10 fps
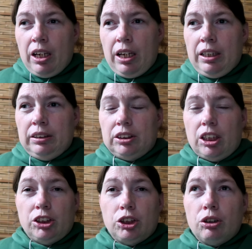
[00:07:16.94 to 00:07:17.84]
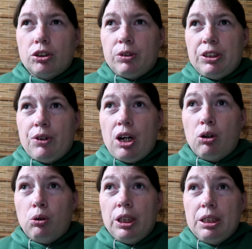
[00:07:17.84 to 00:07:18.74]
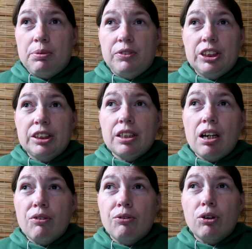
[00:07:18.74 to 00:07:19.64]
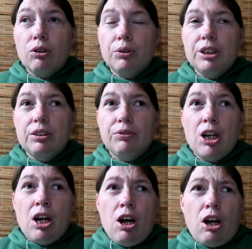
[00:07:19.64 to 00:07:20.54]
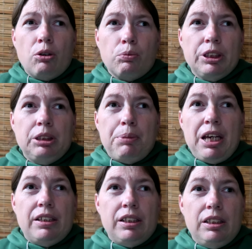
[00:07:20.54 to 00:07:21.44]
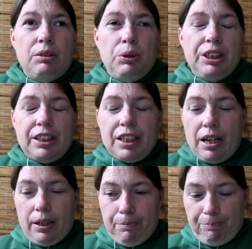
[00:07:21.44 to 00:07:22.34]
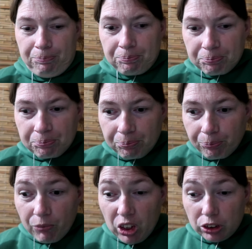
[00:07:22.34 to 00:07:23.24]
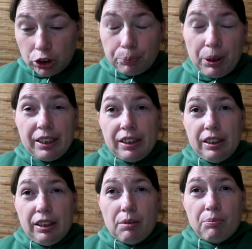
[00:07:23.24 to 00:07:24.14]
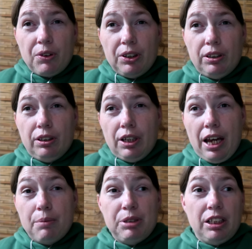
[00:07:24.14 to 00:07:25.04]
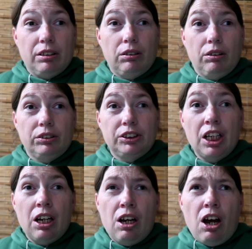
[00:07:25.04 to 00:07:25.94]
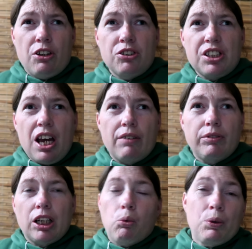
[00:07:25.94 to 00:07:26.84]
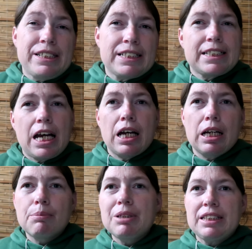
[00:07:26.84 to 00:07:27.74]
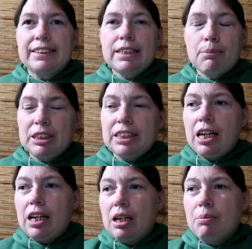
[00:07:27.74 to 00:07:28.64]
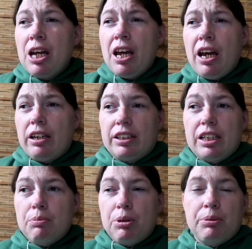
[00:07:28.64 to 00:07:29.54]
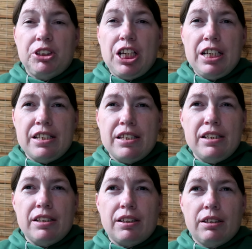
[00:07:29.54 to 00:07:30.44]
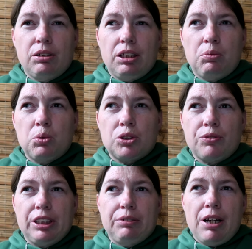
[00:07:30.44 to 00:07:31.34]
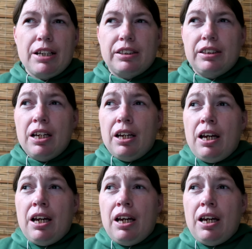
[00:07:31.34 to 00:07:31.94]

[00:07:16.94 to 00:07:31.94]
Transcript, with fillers: And I just got rid of a whole heap of stuff. Got rid of. I got really picky with um, picking the hand-me-down clothes. I used to have like a winter tub and a summer tub, and I keep pretty much anything that wasn't really ratty,